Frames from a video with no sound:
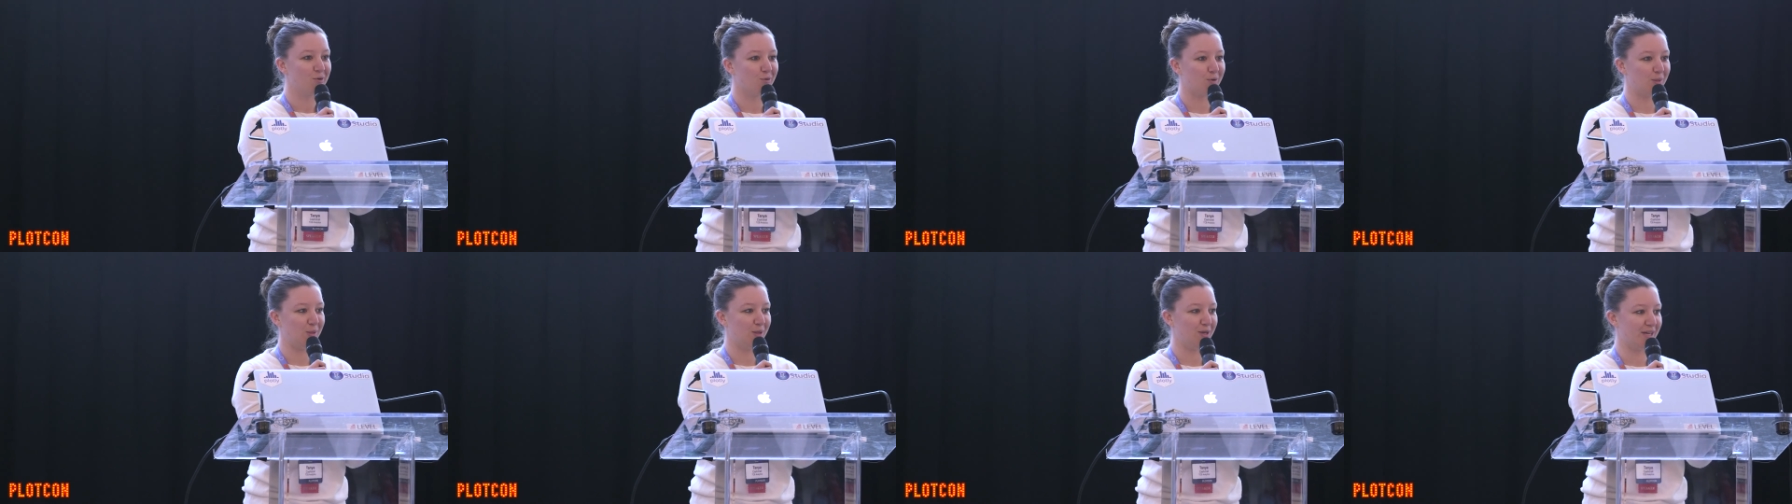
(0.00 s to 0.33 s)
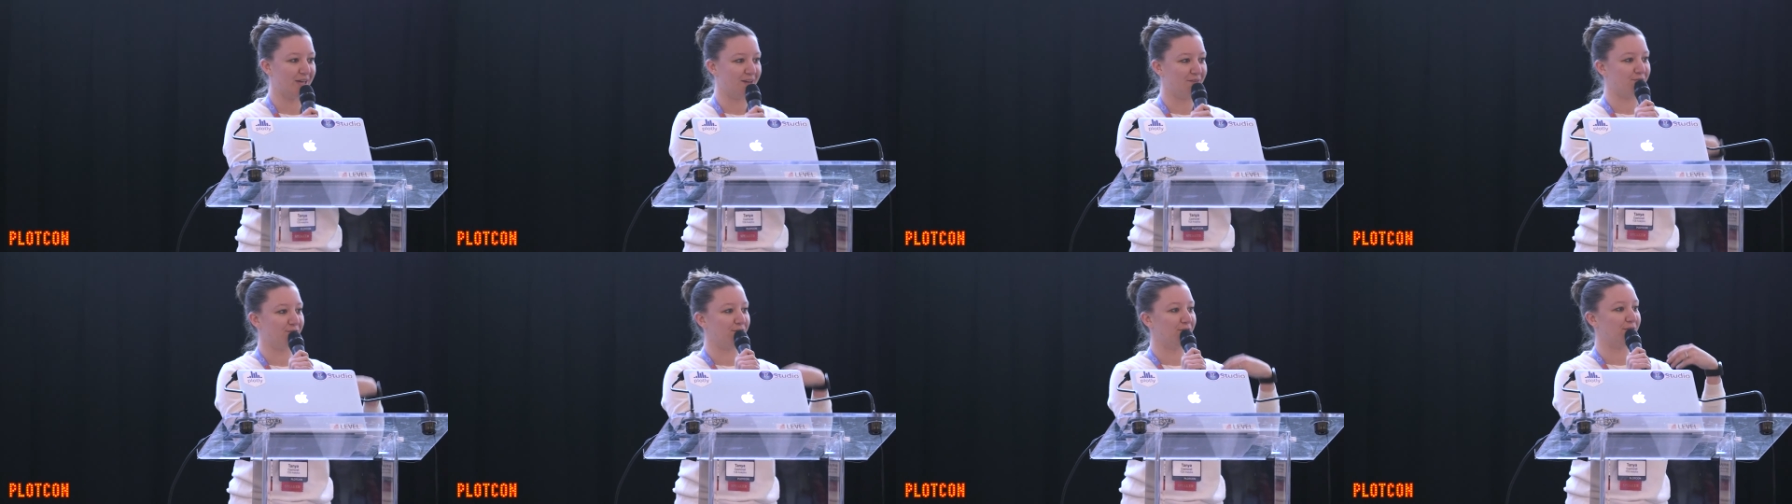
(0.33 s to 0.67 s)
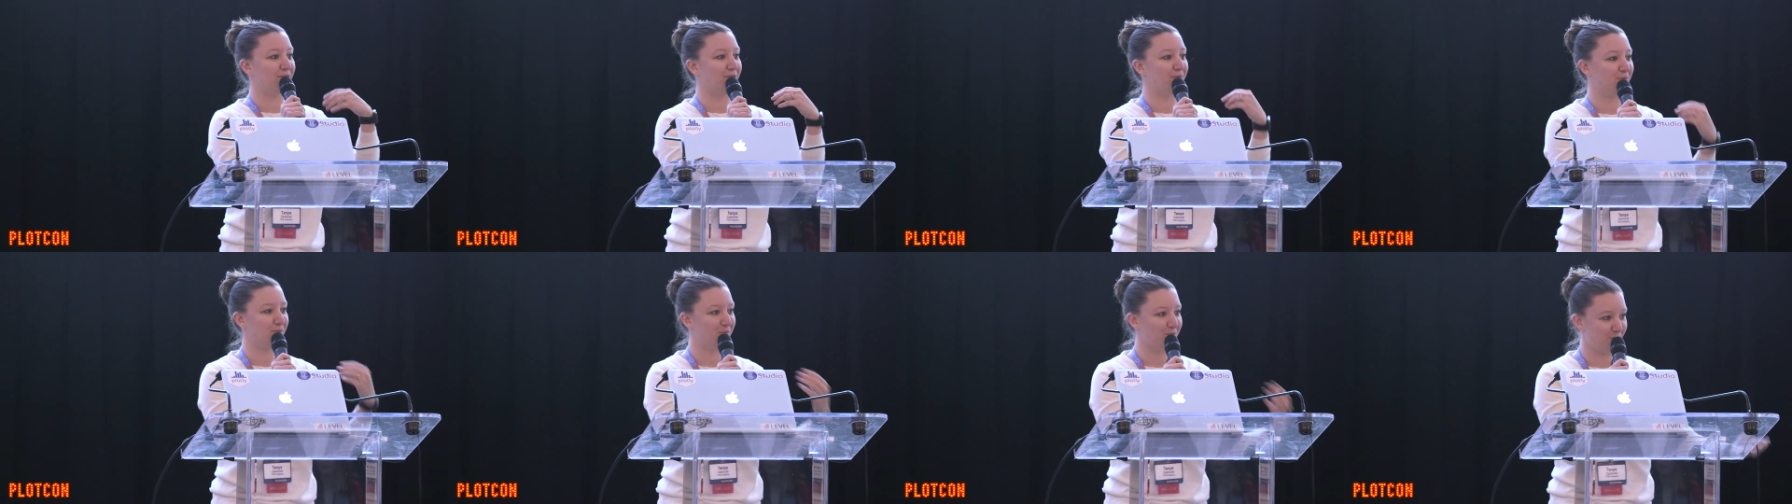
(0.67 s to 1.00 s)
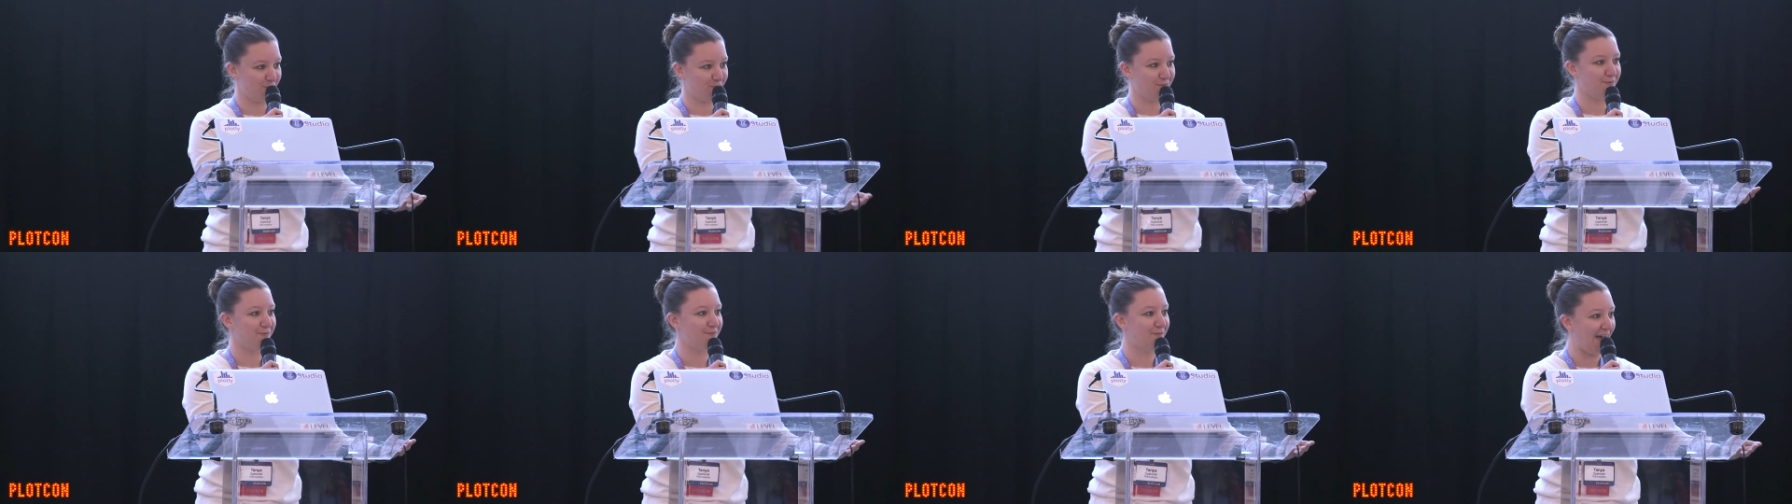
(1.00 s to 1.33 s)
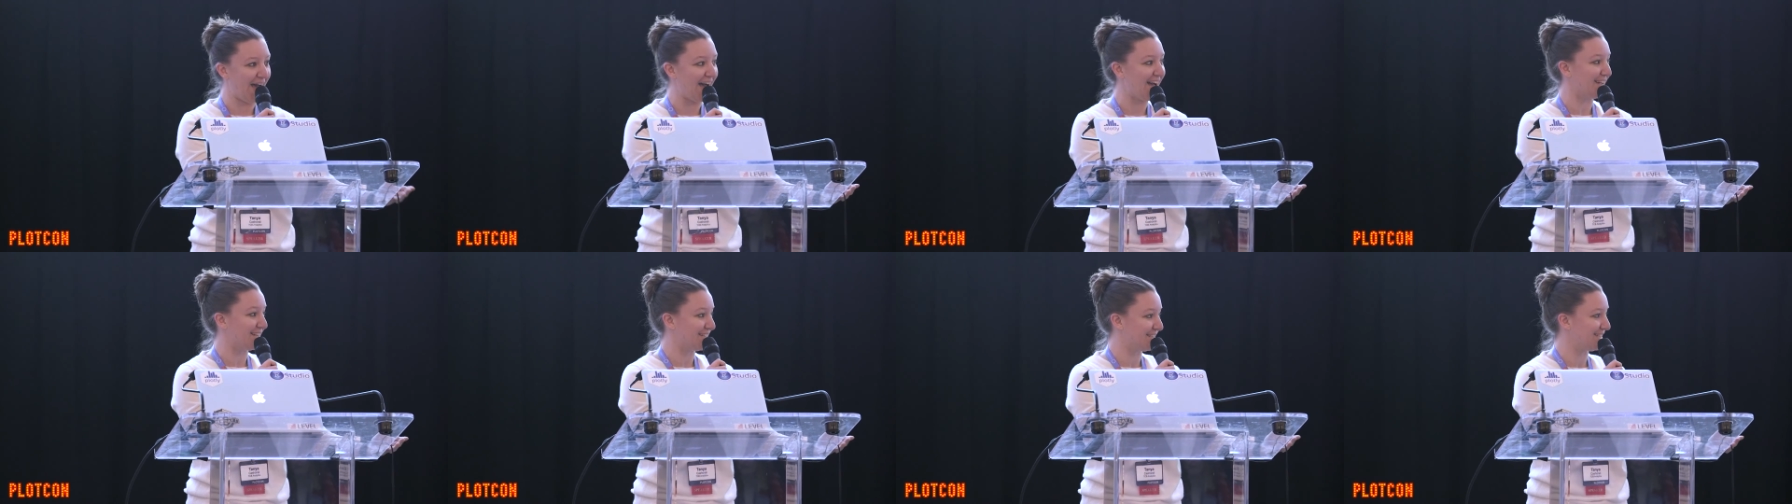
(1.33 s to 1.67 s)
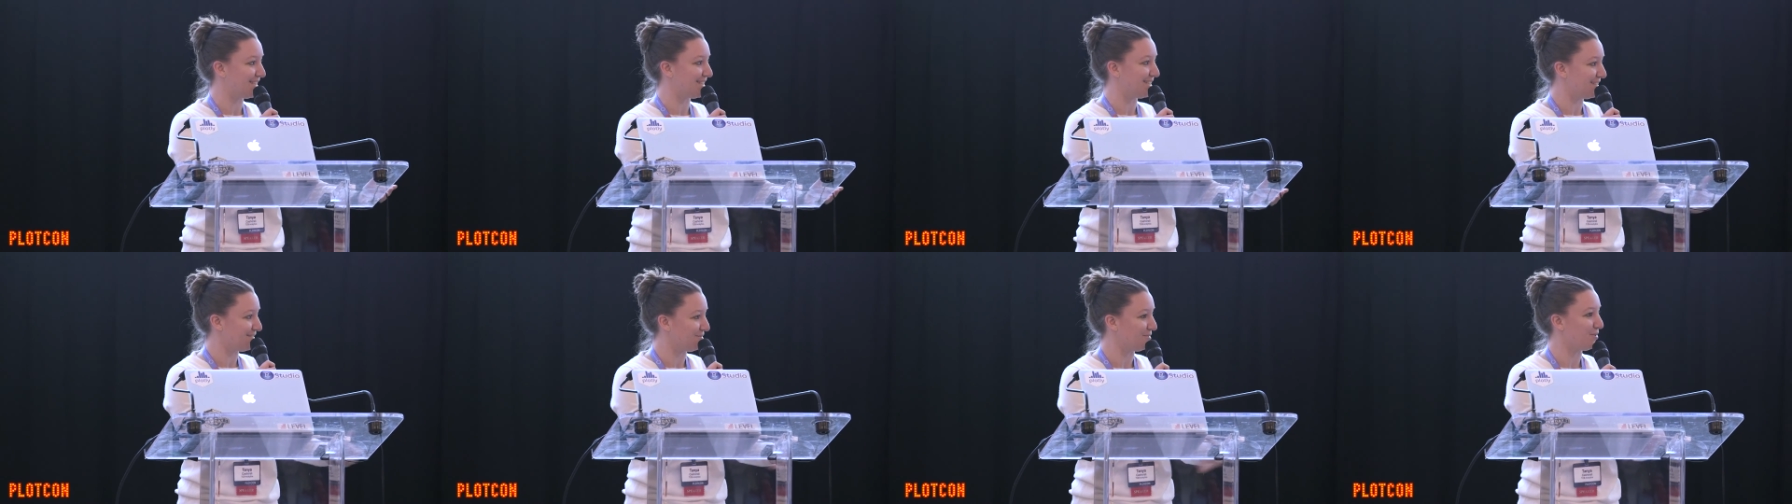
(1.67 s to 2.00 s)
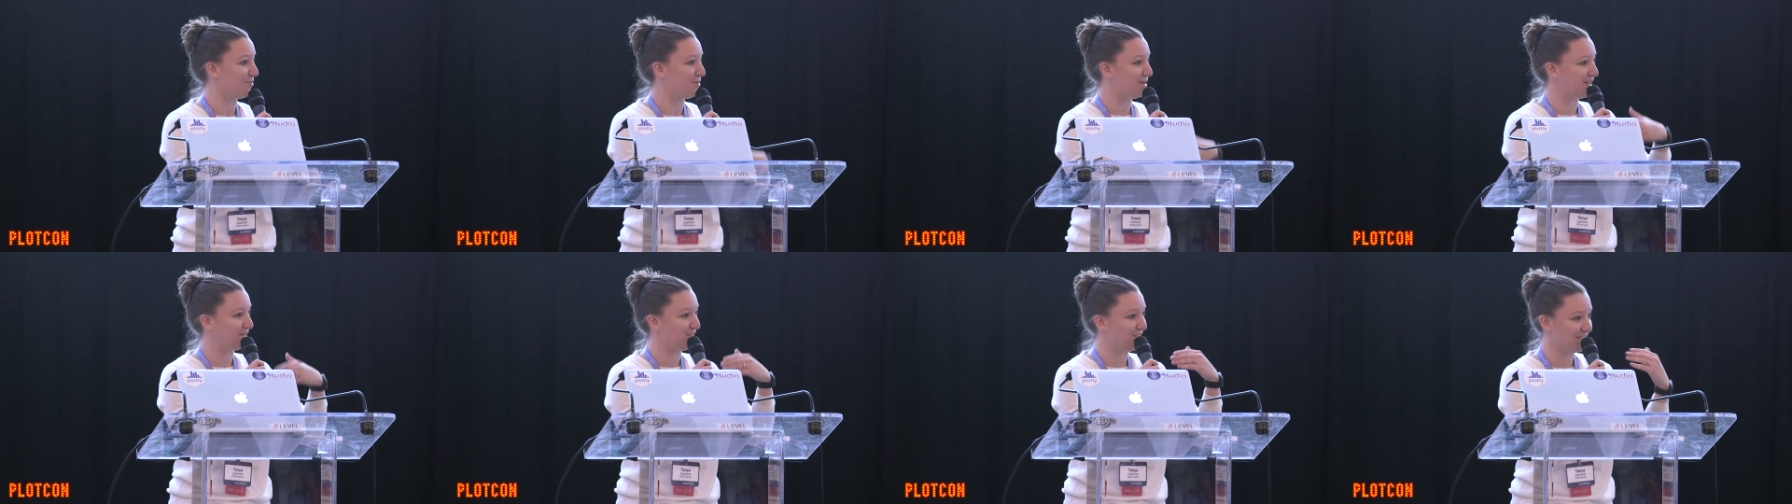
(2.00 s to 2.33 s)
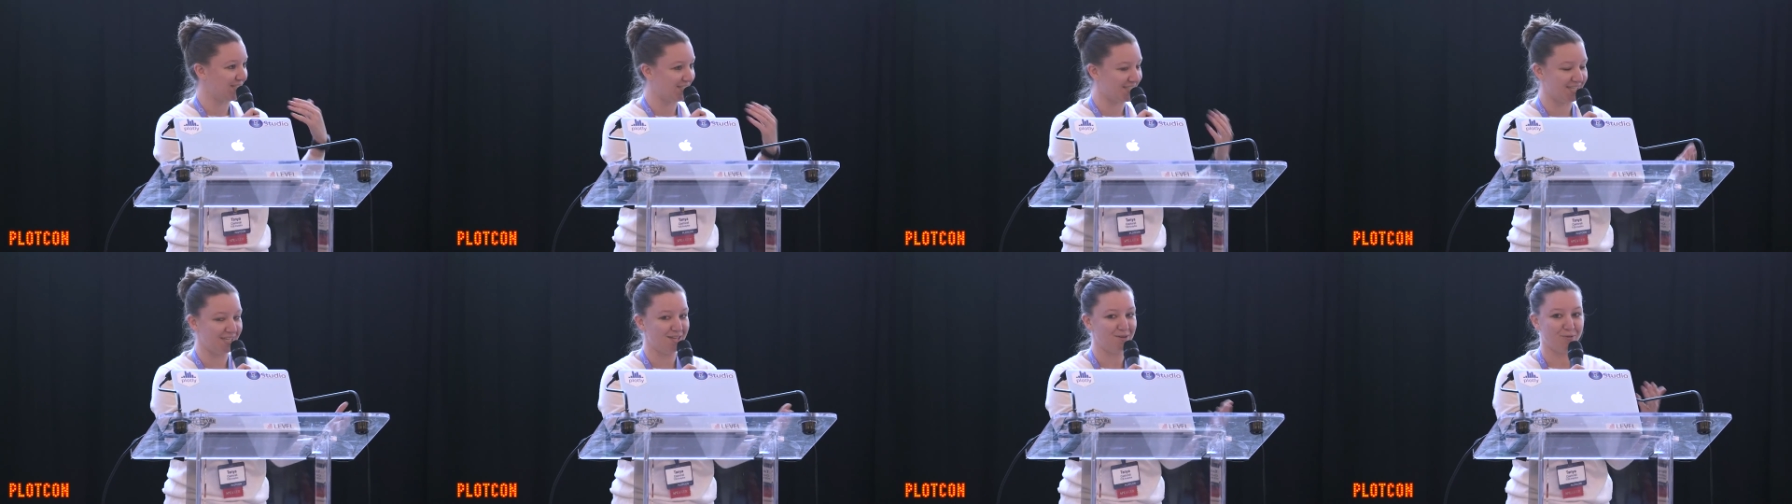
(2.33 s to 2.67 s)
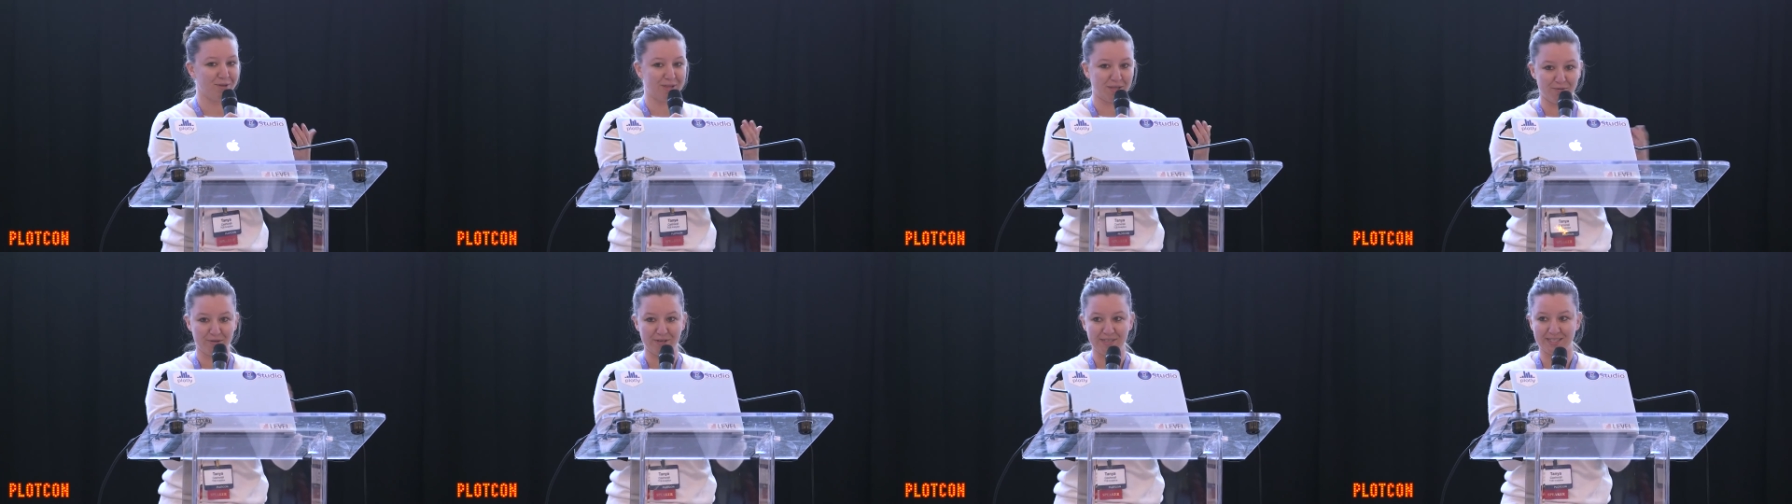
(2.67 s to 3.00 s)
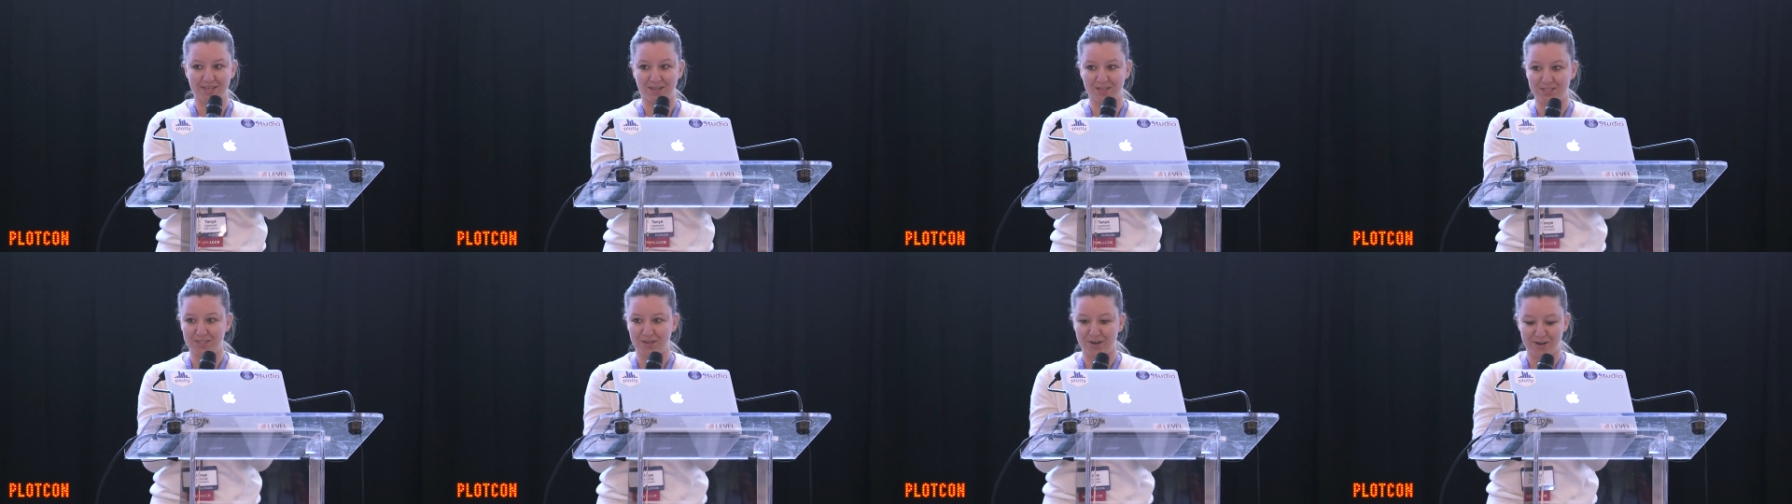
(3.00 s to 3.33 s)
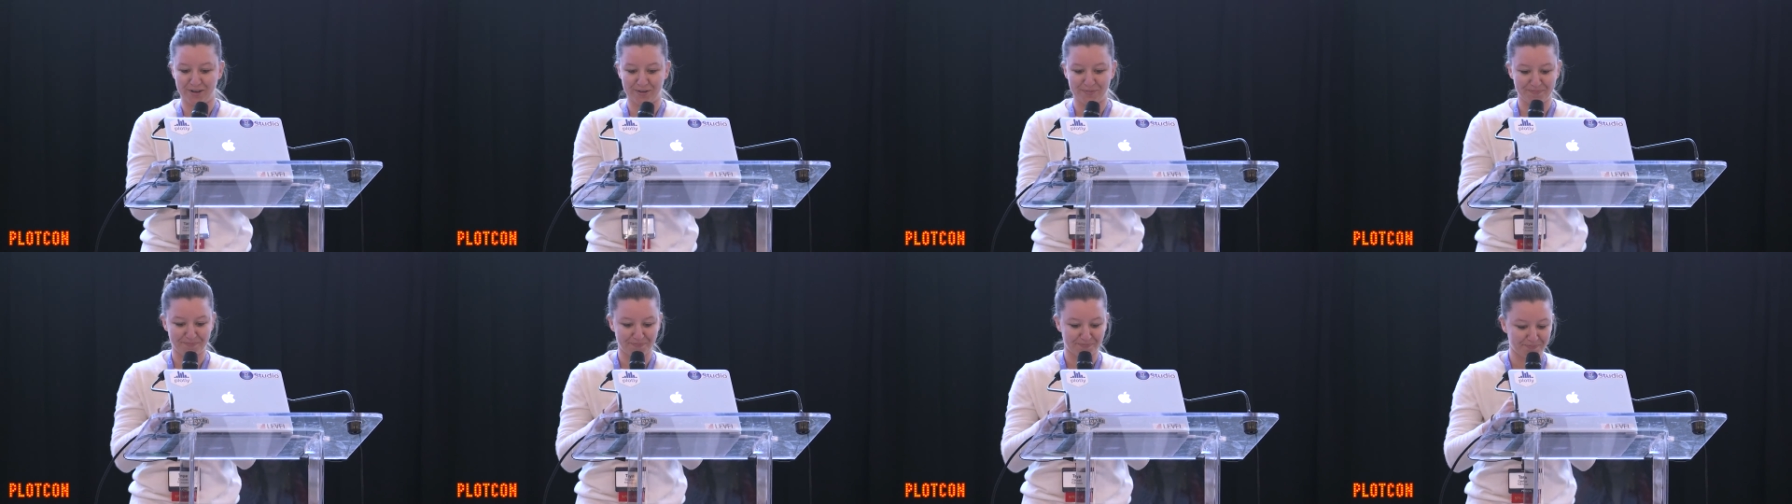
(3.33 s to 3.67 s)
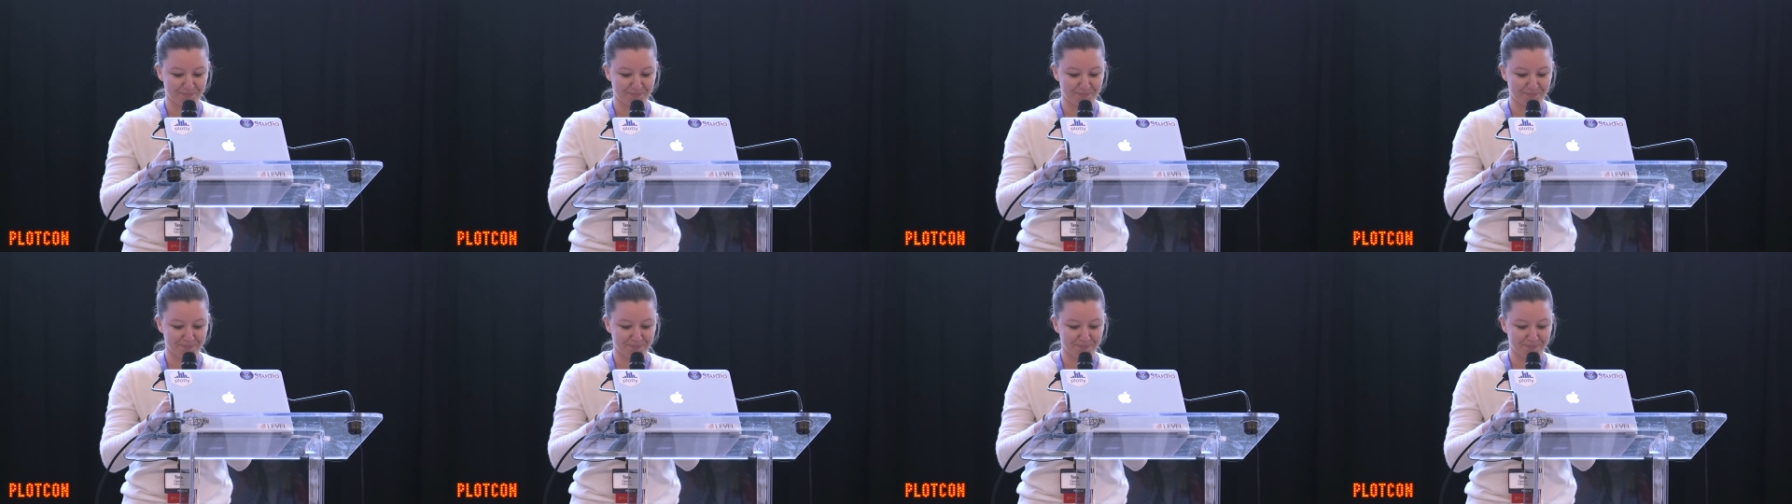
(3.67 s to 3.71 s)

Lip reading: We're looking for facts. We want to just see what the results are.